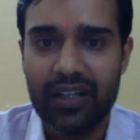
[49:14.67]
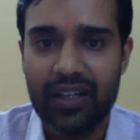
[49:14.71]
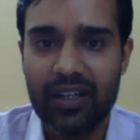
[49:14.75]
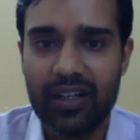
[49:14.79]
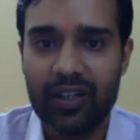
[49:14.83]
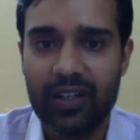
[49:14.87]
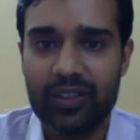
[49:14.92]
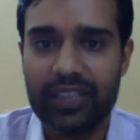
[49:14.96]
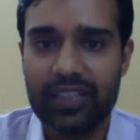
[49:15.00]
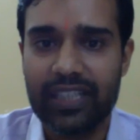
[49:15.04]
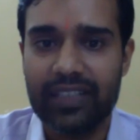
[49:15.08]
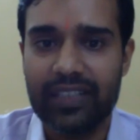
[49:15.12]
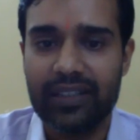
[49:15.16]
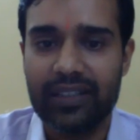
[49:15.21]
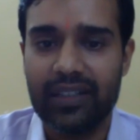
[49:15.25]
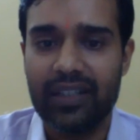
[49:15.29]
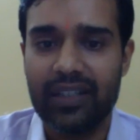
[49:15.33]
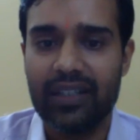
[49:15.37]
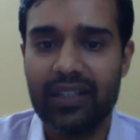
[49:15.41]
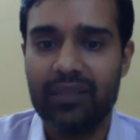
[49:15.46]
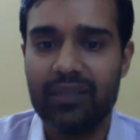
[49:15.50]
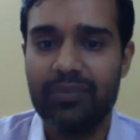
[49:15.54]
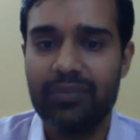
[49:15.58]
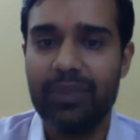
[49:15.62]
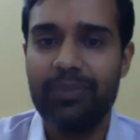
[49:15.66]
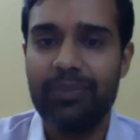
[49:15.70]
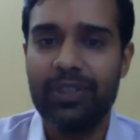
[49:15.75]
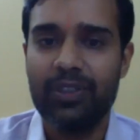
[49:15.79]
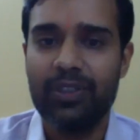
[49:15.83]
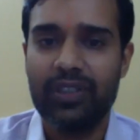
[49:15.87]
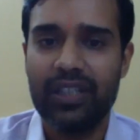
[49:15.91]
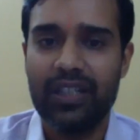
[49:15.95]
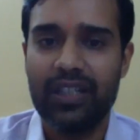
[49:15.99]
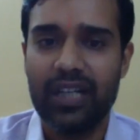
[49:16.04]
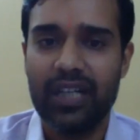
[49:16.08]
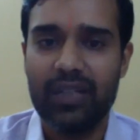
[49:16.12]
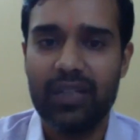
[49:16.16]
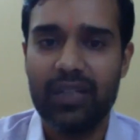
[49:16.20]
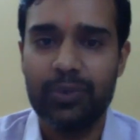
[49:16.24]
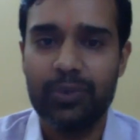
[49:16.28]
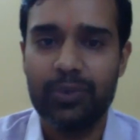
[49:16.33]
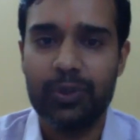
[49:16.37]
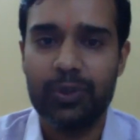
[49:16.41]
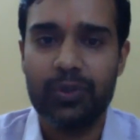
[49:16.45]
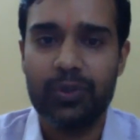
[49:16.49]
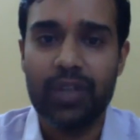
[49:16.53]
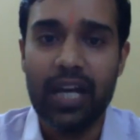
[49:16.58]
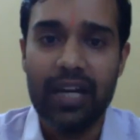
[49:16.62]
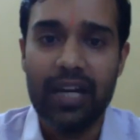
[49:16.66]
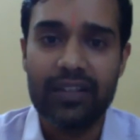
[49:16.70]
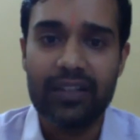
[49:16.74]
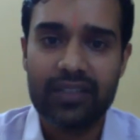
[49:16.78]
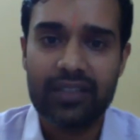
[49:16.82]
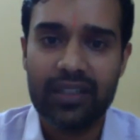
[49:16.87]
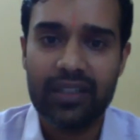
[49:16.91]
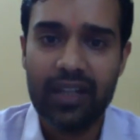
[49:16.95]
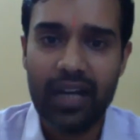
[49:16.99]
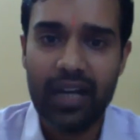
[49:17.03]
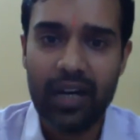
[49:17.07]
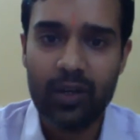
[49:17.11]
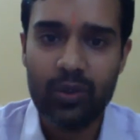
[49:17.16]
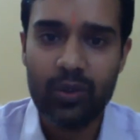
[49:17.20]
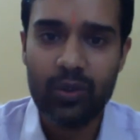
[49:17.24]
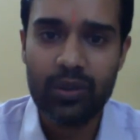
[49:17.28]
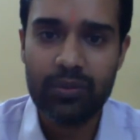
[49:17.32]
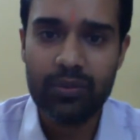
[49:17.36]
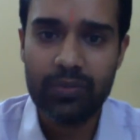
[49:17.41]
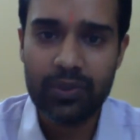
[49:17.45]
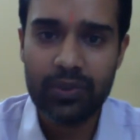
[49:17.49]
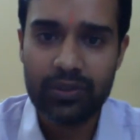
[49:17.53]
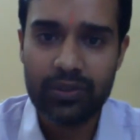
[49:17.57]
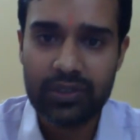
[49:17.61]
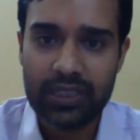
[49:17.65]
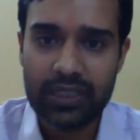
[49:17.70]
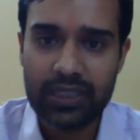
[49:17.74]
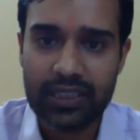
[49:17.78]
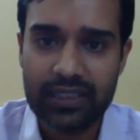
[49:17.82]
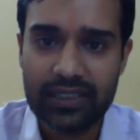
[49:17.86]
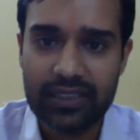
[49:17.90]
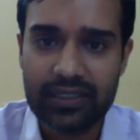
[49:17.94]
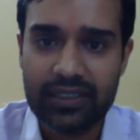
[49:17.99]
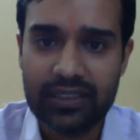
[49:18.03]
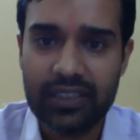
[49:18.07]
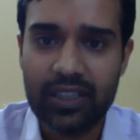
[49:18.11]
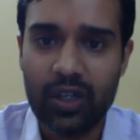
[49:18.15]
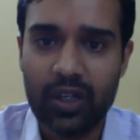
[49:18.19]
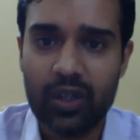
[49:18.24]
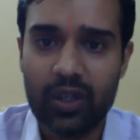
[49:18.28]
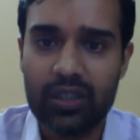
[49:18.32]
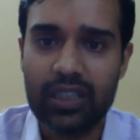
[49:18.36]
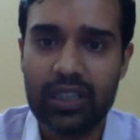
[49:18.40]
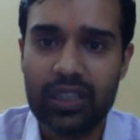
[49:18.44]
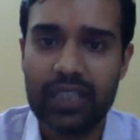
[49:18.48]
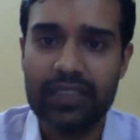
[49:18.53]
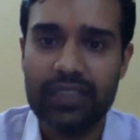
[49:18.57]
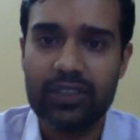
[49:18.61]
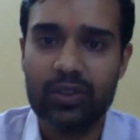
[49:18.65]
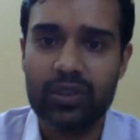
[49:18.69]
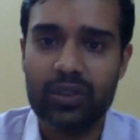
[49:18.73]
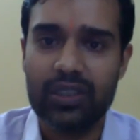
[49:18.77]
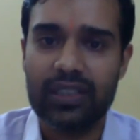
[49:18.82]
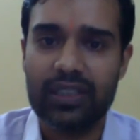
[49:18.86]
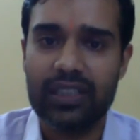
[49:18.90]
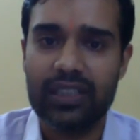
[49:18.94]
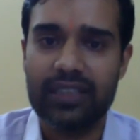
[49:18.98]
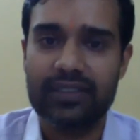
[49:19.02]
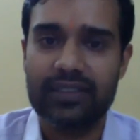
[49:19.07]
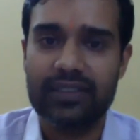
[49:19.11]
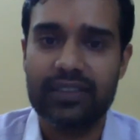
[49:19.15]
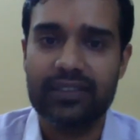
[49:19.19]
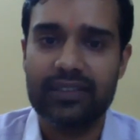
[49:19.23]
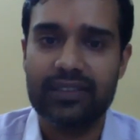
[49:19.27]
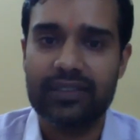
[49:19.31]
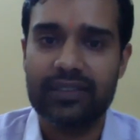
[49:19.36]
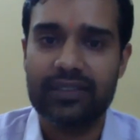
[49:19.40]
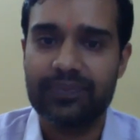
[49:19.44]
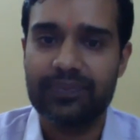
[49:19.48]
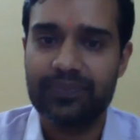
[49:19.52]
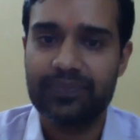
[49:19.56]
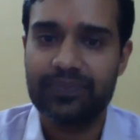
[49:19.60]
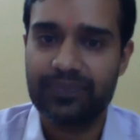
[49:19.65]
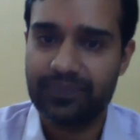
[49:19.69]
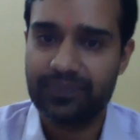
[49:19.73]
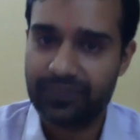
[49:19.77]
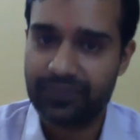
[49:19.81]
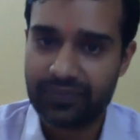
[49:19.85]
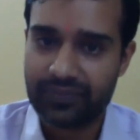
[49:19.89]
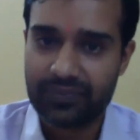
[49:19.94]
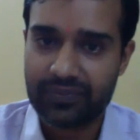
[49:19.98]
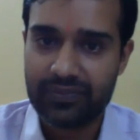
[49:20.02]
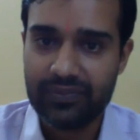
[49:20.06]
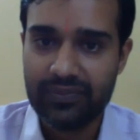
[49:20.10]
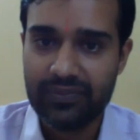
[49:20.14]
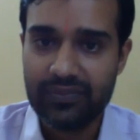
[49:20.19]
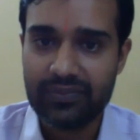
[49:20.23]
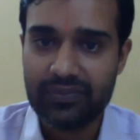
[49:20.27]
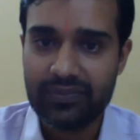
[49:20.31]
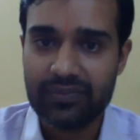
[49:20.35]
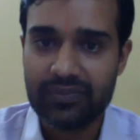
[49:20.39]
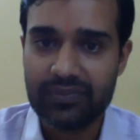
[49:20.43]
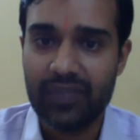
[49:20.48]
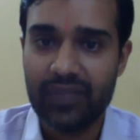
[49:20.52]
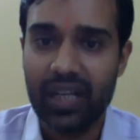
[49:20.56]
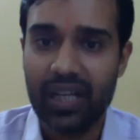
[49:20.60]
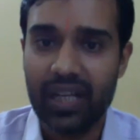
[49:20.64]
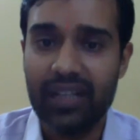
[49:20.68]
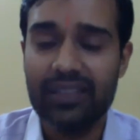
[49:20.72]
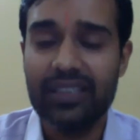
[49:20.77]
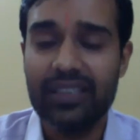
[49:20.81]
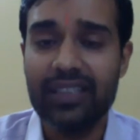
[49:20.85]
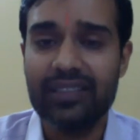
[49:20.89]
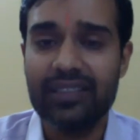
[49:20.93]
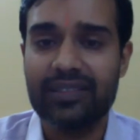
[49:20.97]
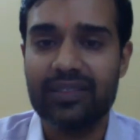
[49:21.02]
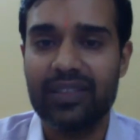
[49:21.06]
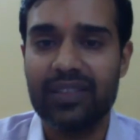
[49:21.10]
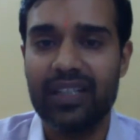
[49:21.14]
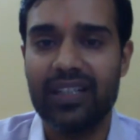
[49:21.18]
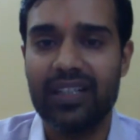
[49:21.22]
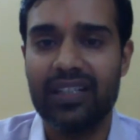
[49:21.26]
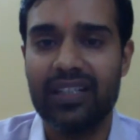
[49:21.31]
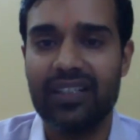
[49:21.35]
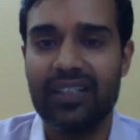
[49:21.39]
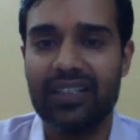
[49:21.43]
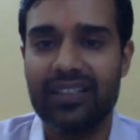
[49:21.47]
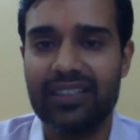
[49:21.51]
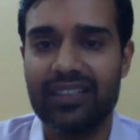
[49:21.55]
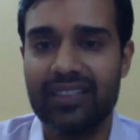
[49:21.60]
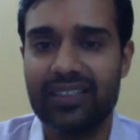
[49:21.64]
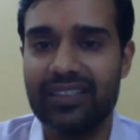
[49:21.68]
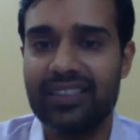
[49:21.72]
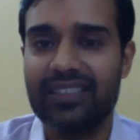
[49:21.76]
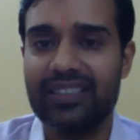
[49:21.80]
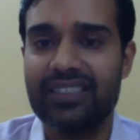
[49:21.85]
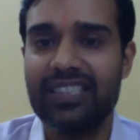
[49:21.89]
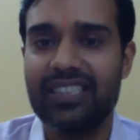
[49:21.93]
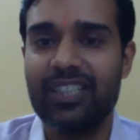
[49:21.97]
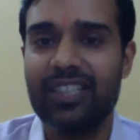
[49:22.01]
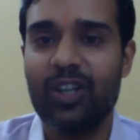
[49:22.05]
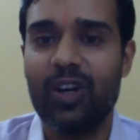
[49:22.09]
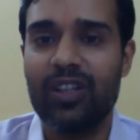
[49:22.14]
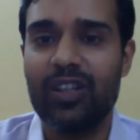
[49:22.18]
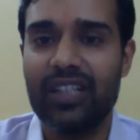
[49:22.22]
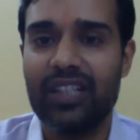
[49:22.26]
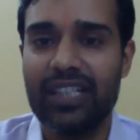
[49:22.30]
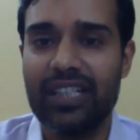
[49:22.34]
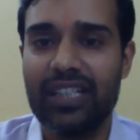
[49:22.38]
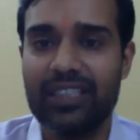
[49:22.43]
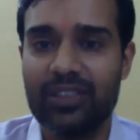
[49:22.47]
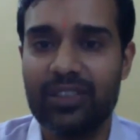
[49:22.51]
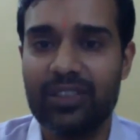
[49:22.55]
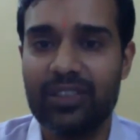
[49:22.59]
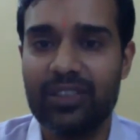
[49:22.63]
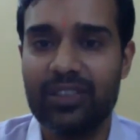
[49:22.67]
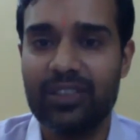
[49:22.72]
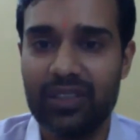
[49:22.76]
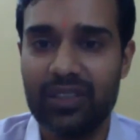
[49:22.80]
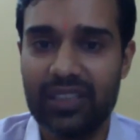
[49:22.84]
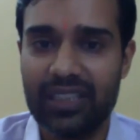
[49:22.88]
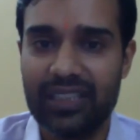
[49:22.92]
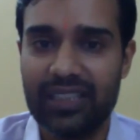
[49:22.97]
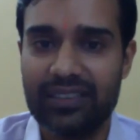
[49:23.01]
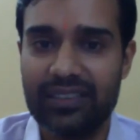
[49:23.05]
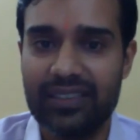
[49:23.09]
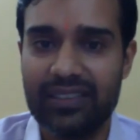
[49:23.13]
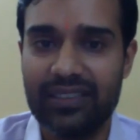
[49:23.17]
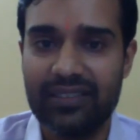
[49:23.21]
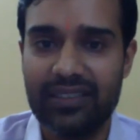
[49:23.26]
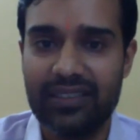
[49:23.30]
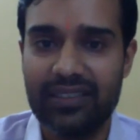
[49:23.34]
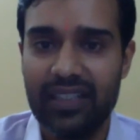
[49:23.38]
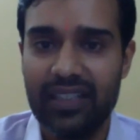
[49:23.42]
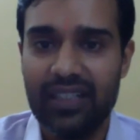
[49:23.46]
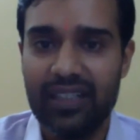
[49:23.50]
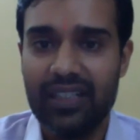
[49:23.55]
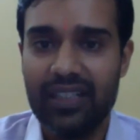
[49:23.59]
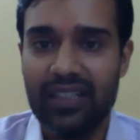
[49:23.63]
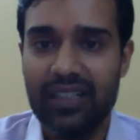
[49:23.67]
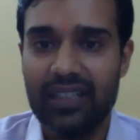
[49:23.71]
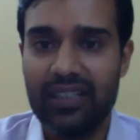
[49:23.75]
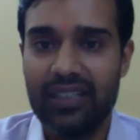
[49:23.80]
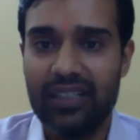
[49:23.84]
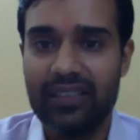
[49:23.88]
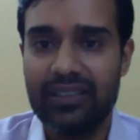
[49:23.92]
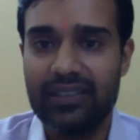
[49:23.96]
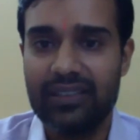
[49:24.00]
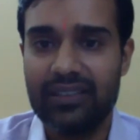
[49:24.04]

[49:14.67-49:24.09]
Okay, maybe you can unmute. Sir, how about conducting online yoga classes? Yes, conducting online yoga classes is,